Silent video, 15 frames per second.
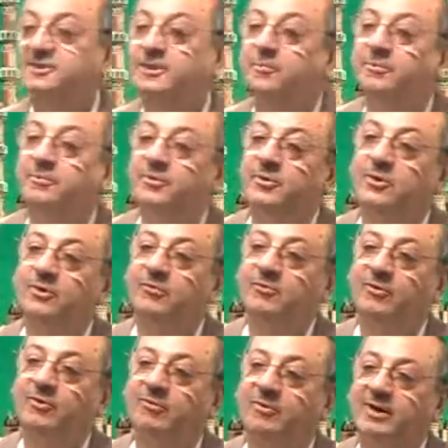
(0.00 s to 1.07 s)
a
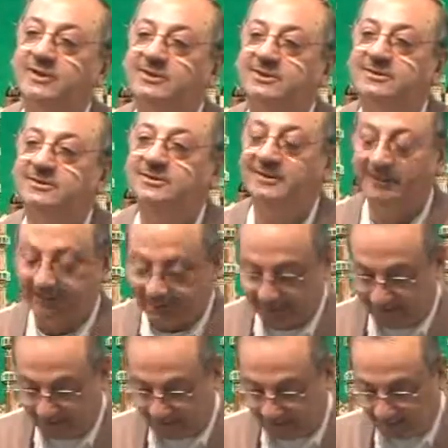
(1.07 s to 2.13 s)
beautiful verse in
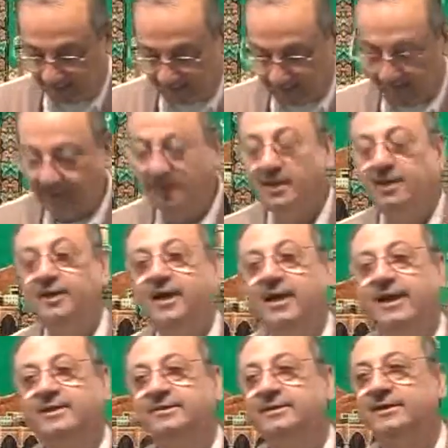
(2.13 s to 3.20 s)
the,
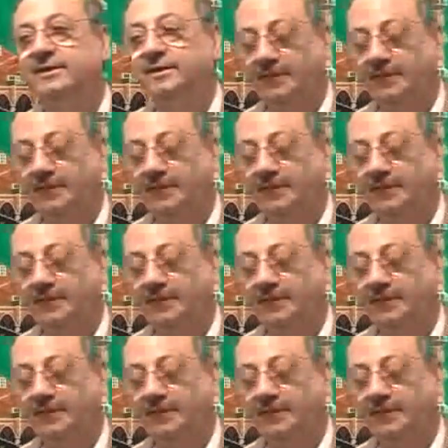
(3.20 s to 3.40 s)
I think,